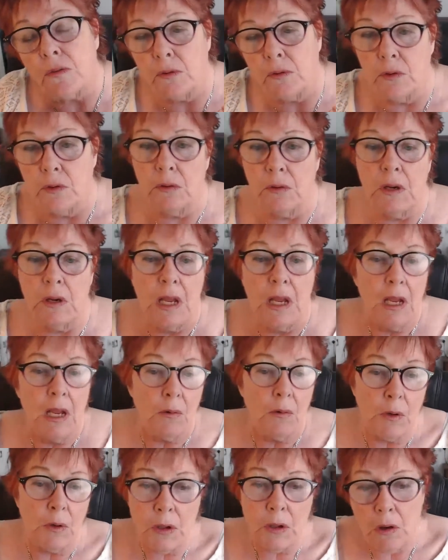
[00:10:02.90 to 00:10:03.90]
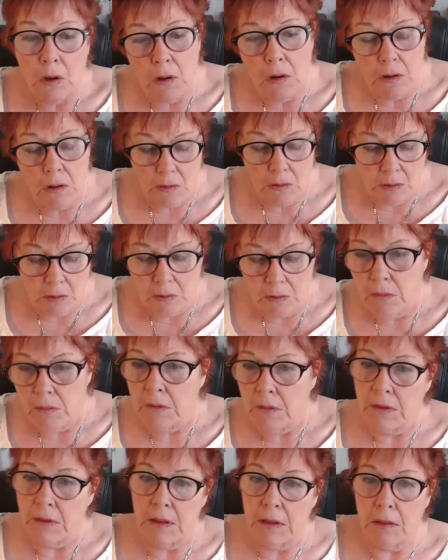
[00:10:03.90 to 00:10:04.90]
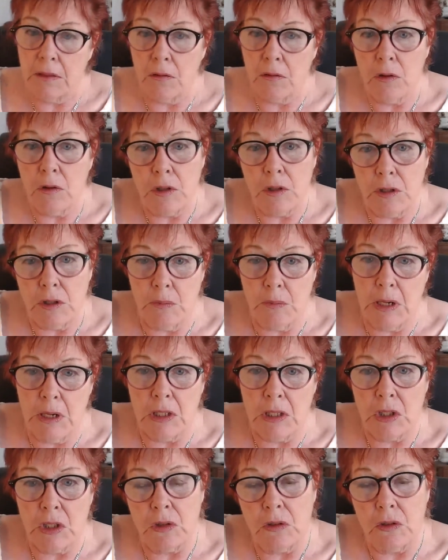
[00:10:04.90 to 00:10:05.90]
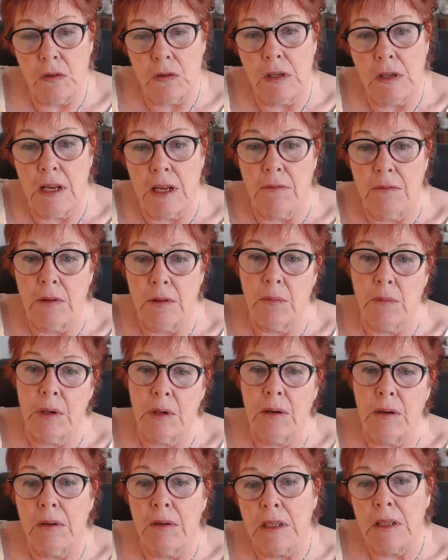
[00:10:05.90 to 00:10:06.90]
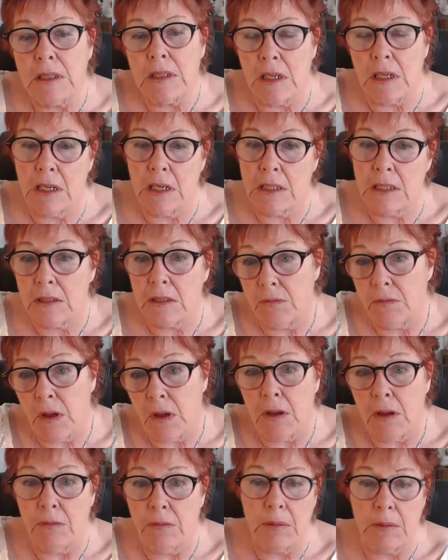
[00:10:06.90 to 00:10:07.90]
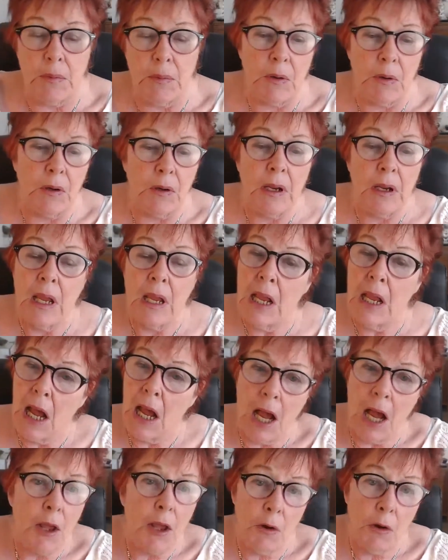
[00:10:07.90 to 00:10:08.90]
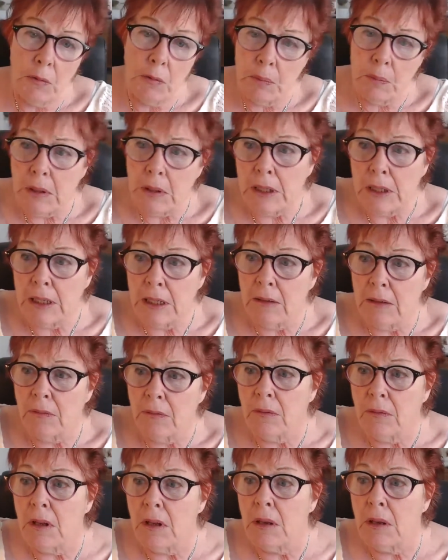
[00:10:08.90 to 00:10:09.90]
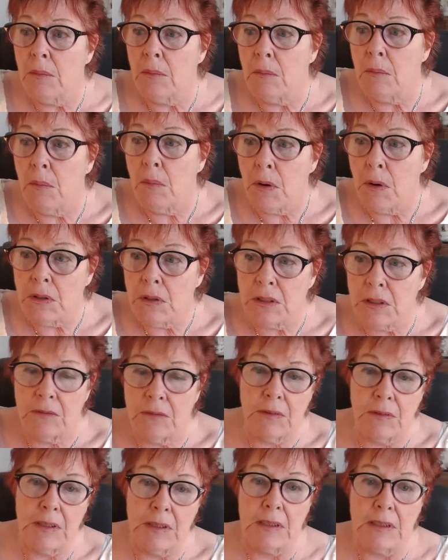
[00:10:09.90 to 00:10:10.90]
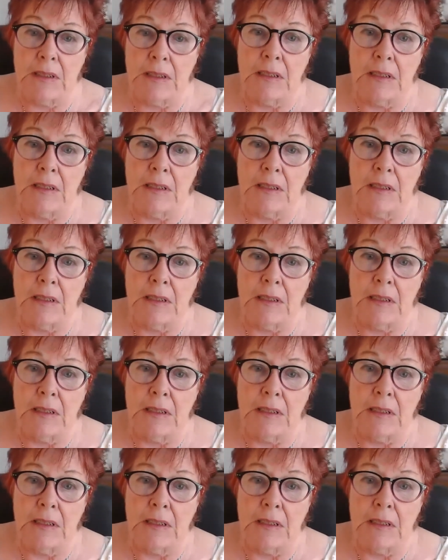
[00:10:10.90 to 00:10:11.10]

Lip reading: through. We're no longer on the third dimensional level where it's like survival mode. I don't believe most of us